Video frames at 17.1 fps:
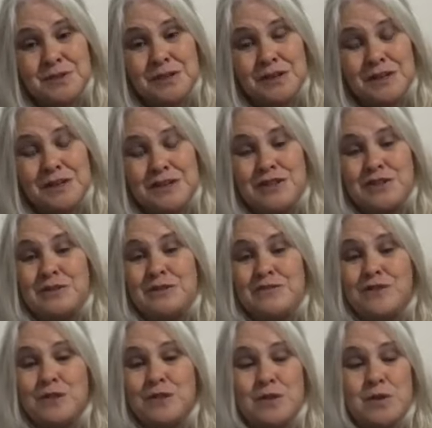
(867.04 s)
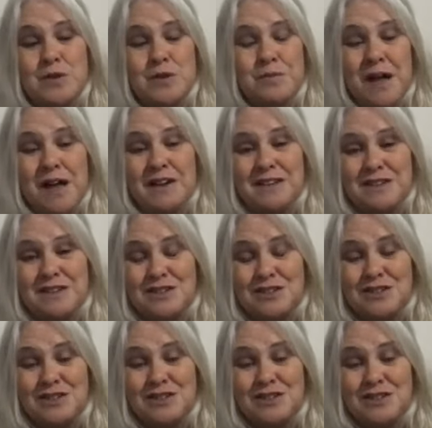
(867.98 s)
I'm going to do a full body
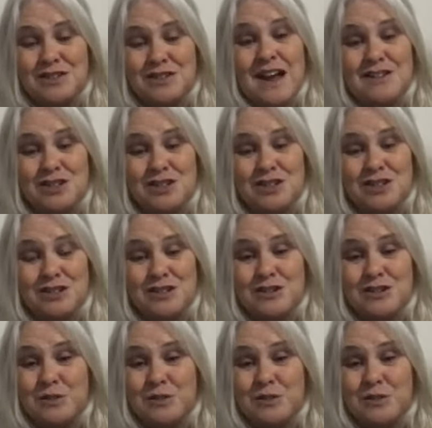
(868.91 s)
stretch.